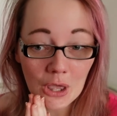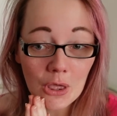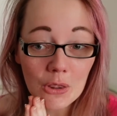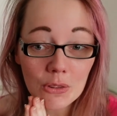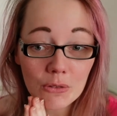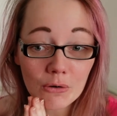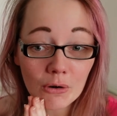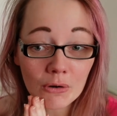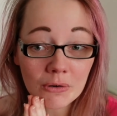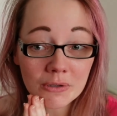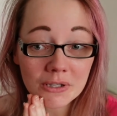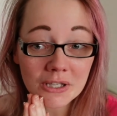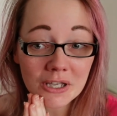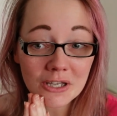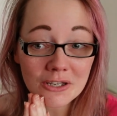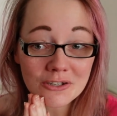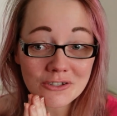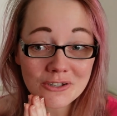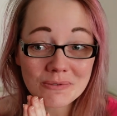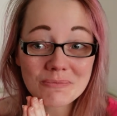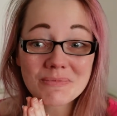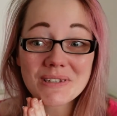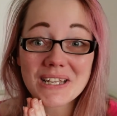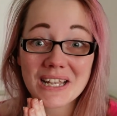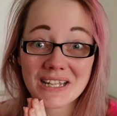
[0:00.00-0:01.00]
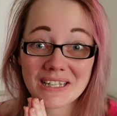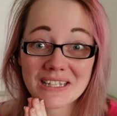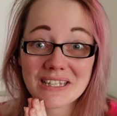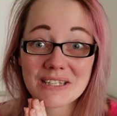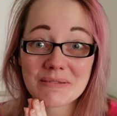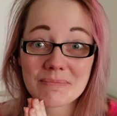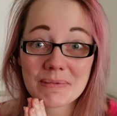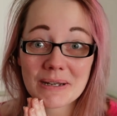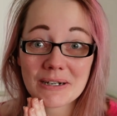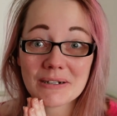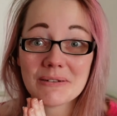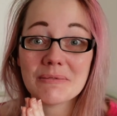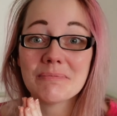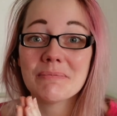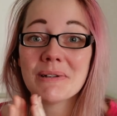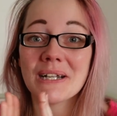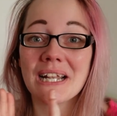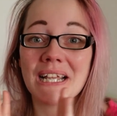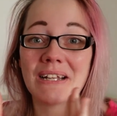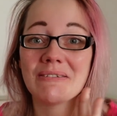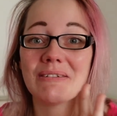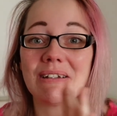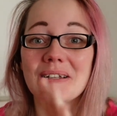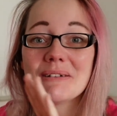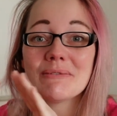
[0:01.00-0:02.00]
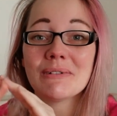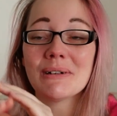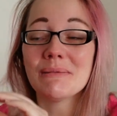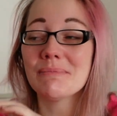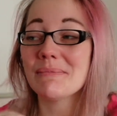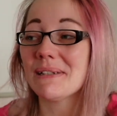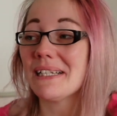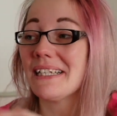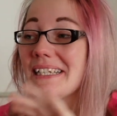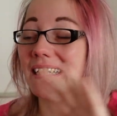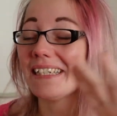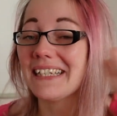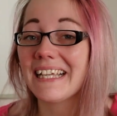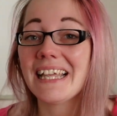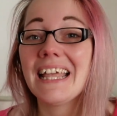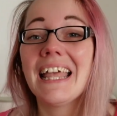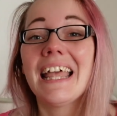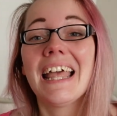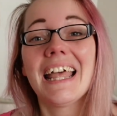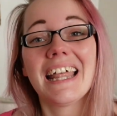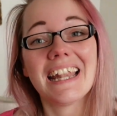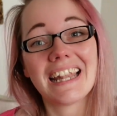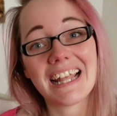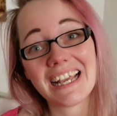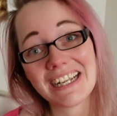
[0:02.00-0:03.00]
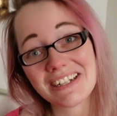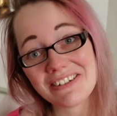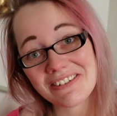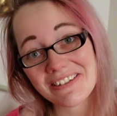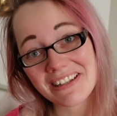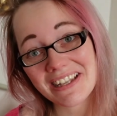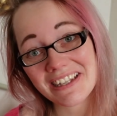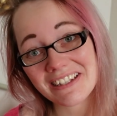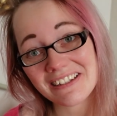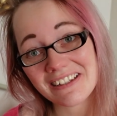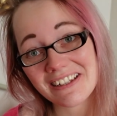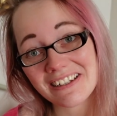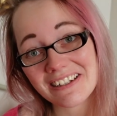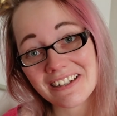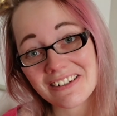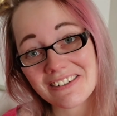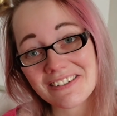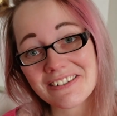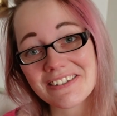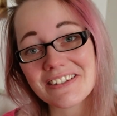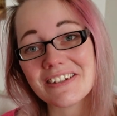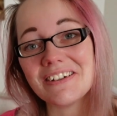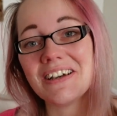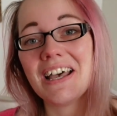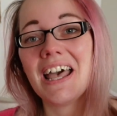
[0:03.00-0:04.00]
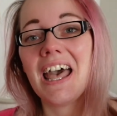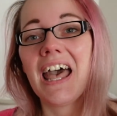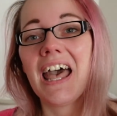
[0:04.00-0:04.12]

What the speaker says: Throw in costumes and it's better. But anyway, rambling. I do that a lot also.